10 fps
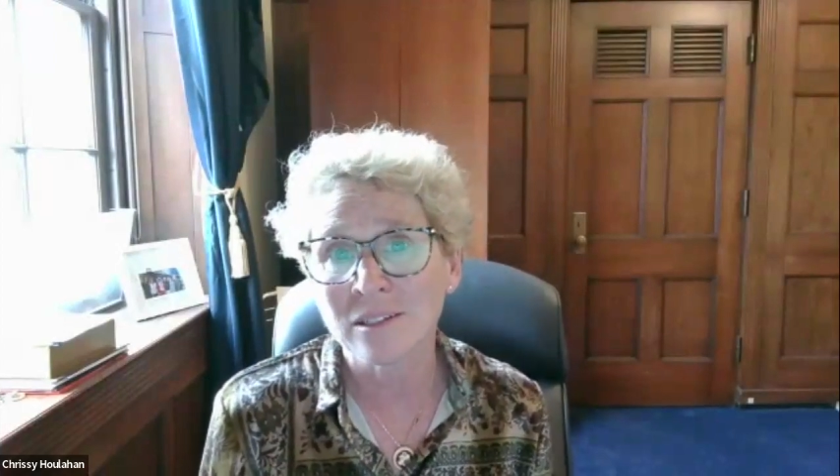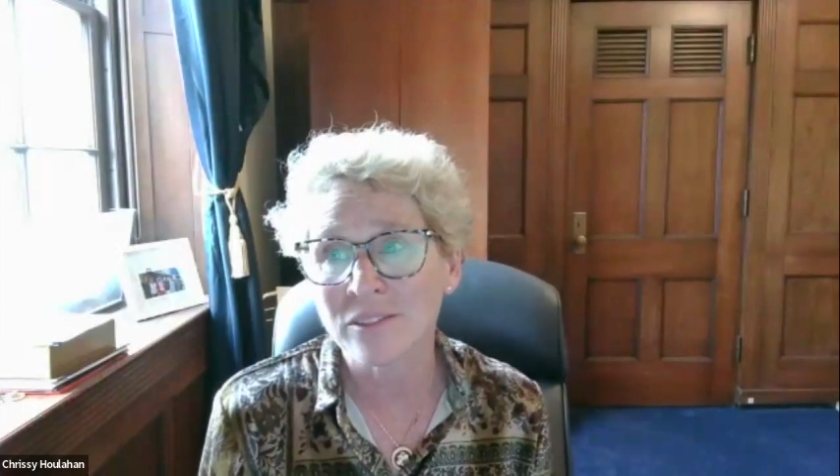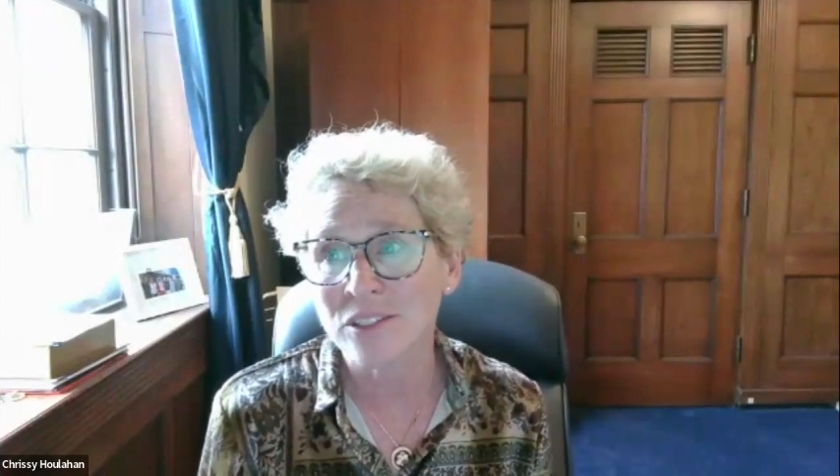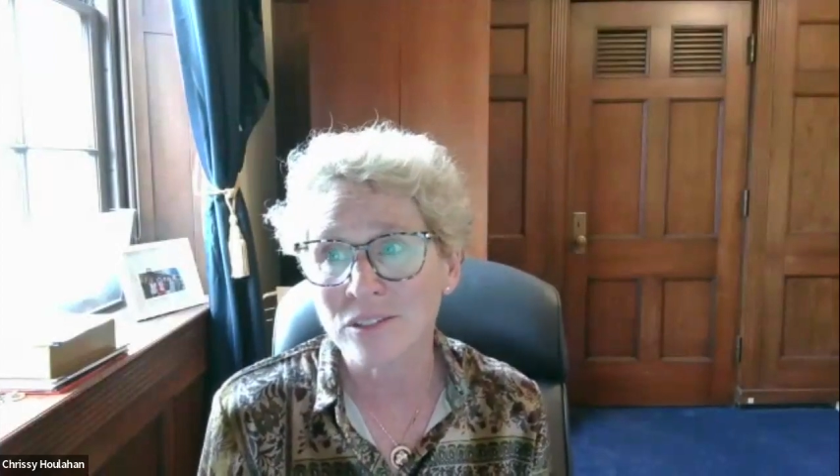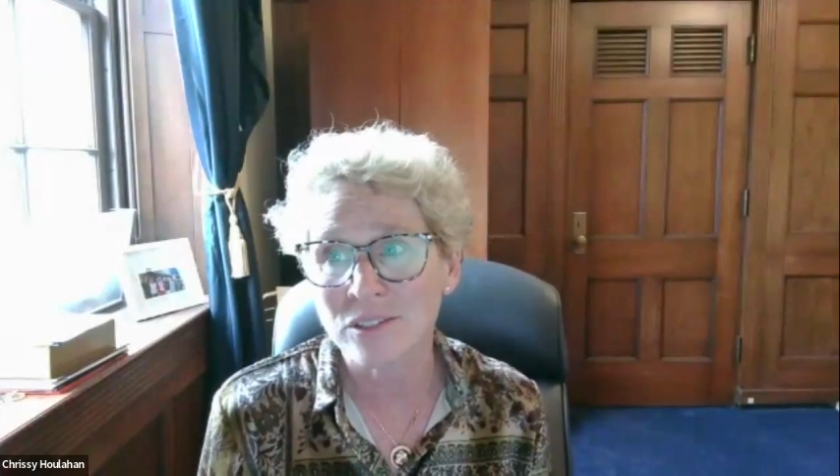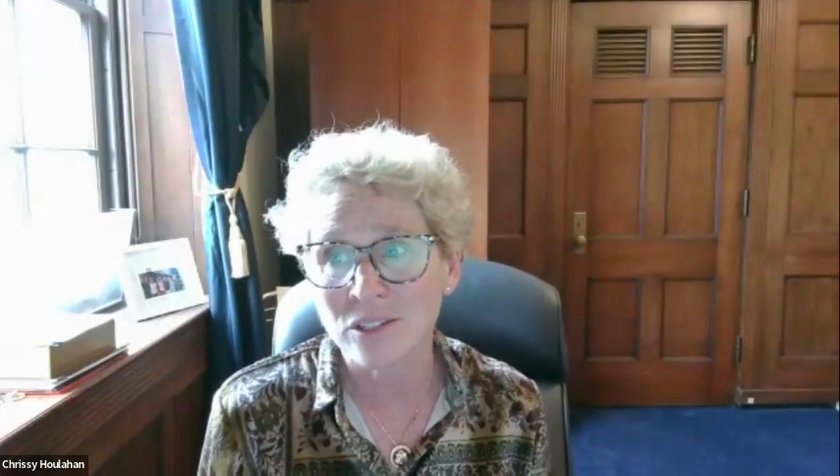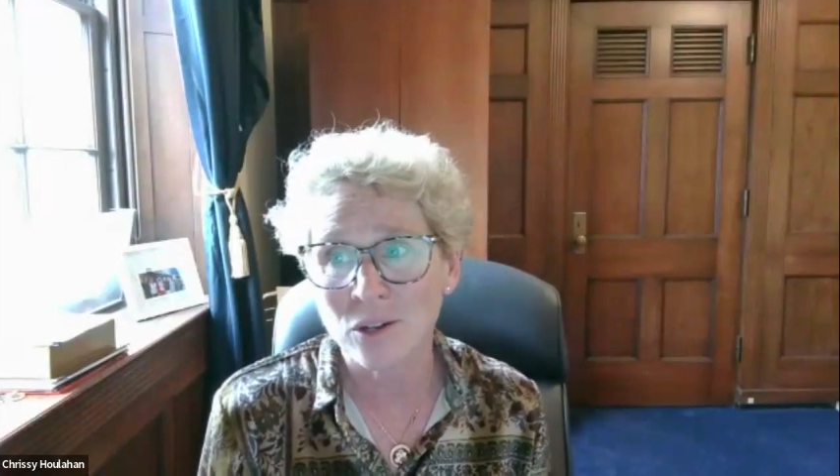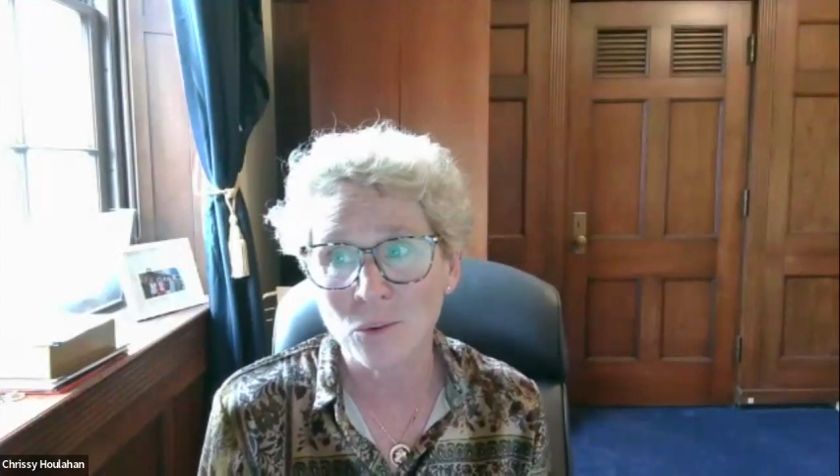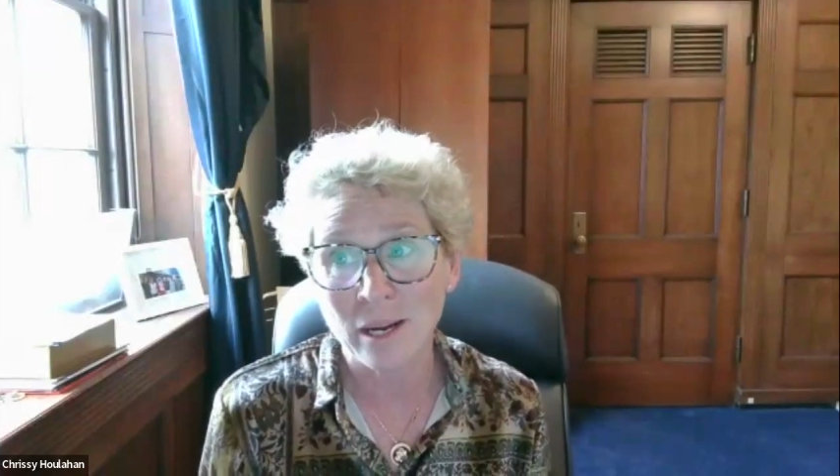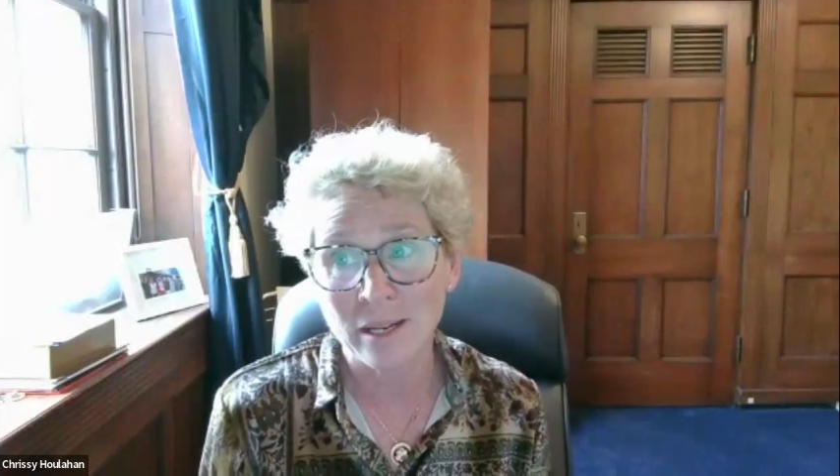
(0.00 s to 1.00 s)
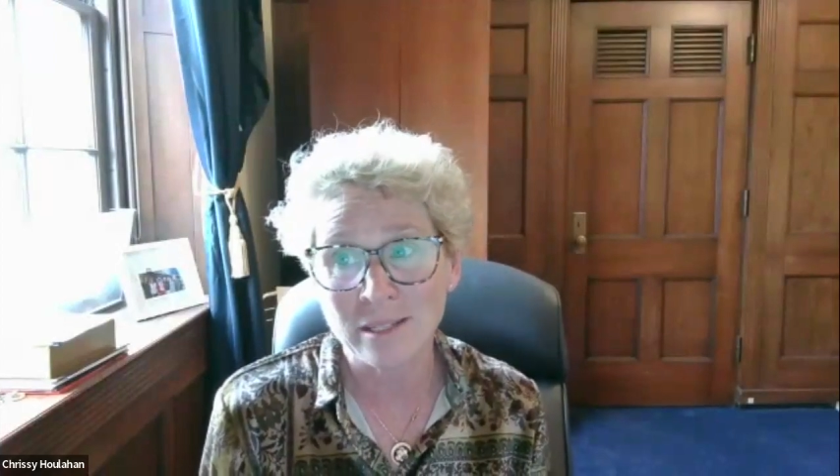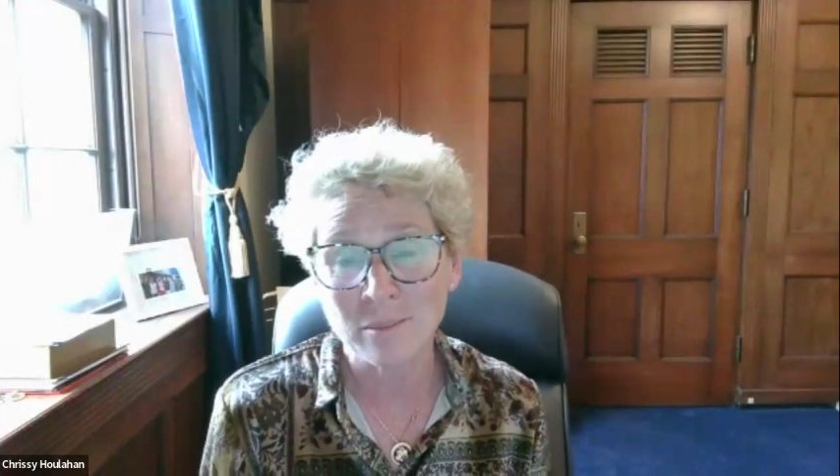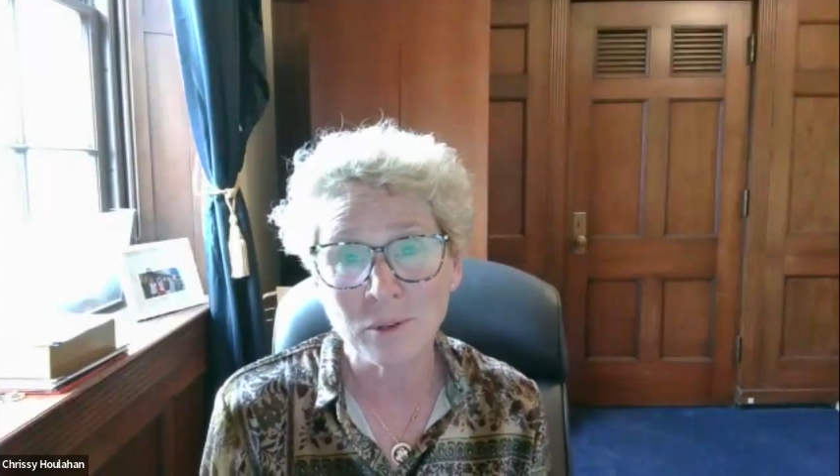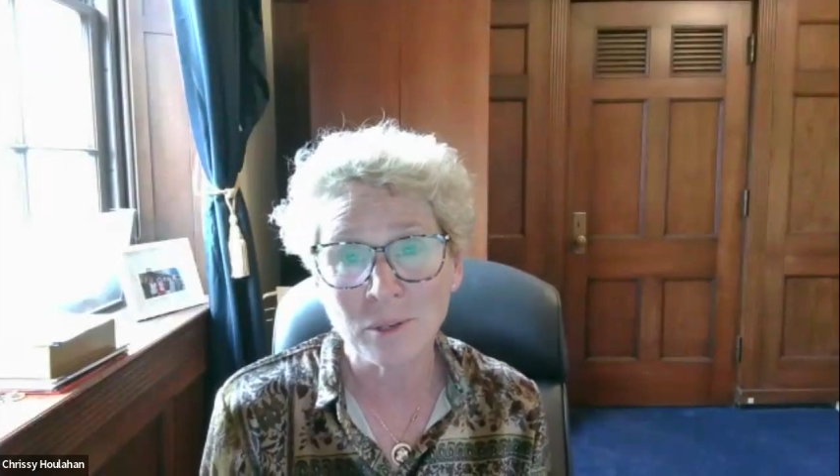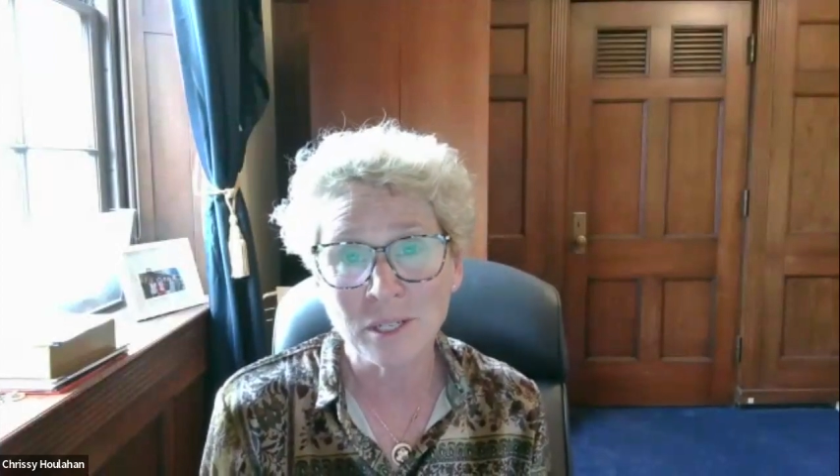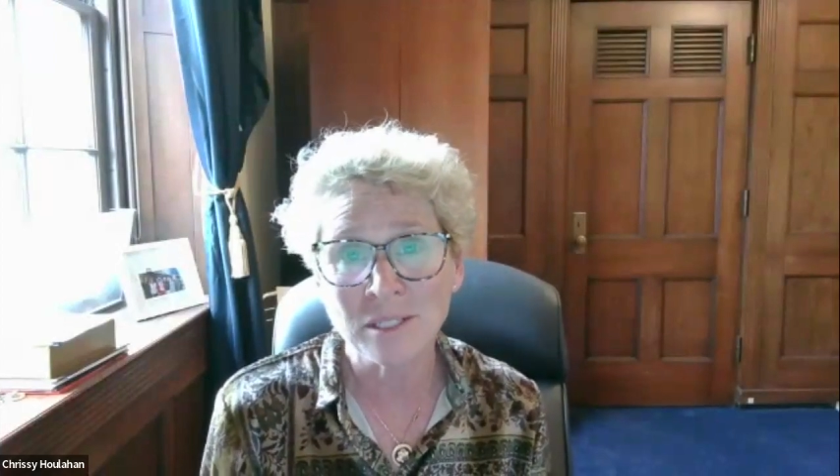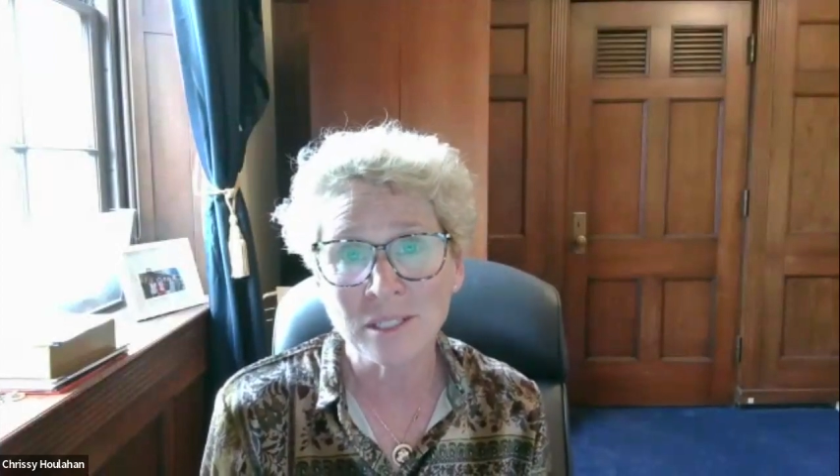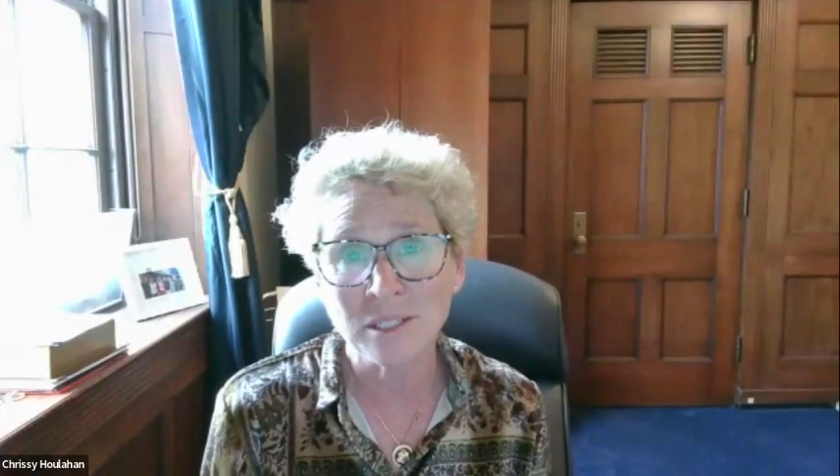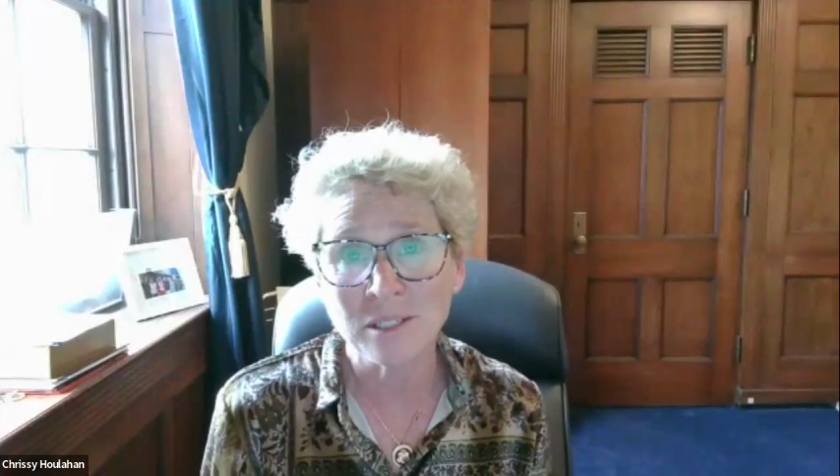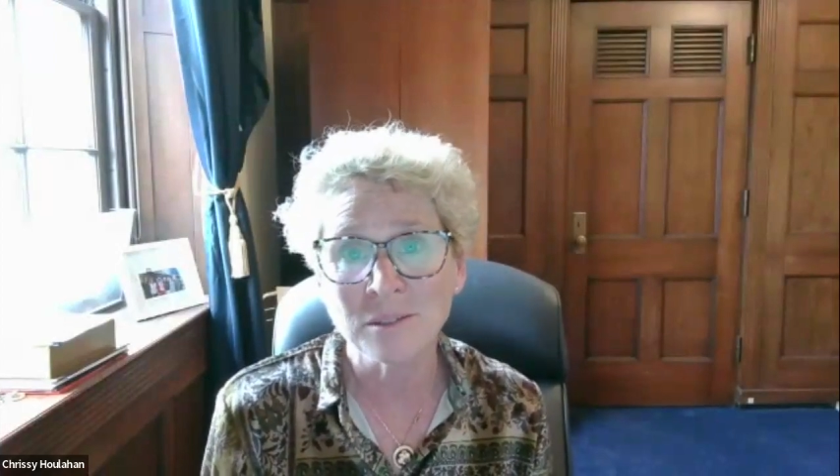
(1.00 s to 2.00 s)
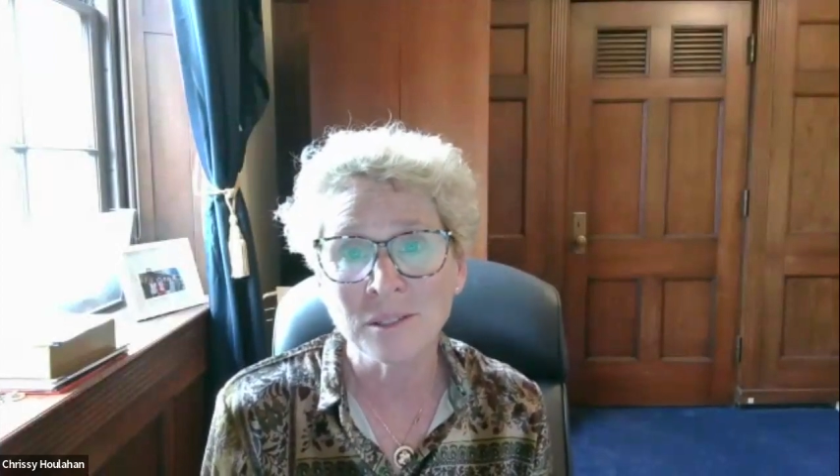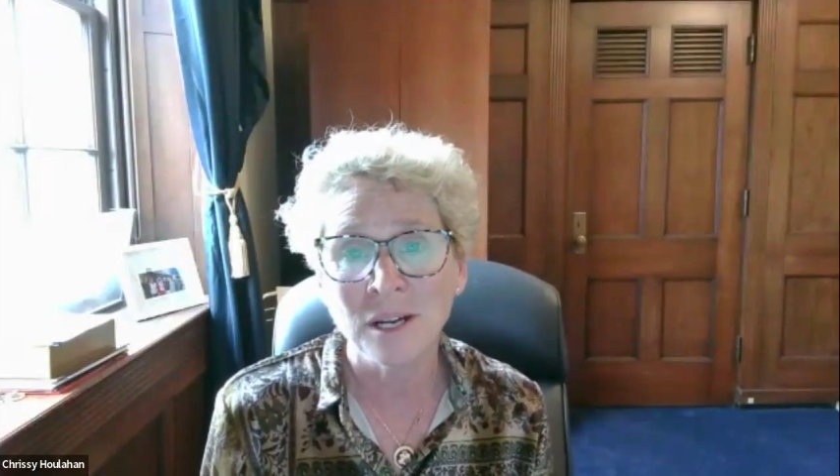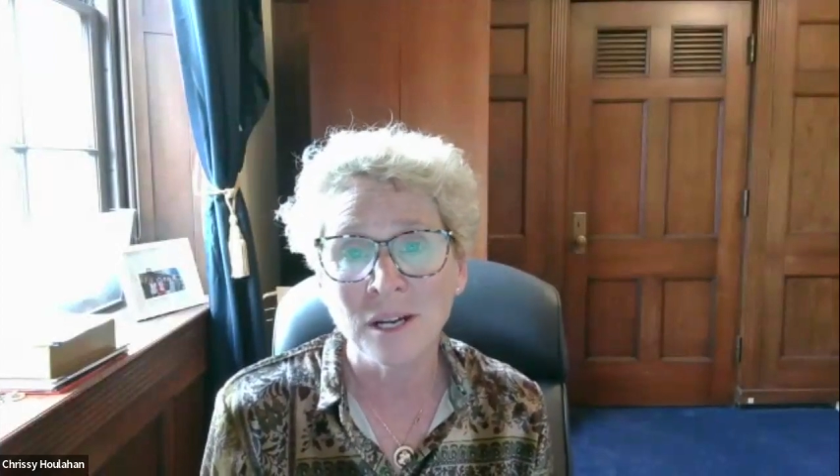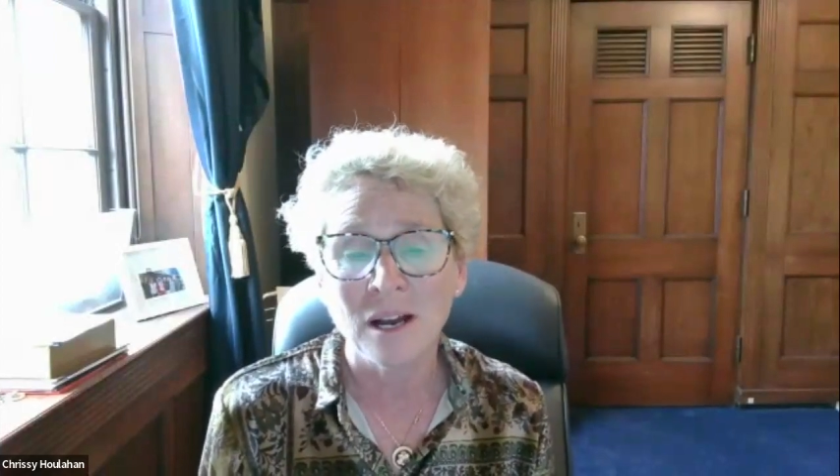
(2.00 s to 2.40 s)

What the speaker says: officials know what is important to you.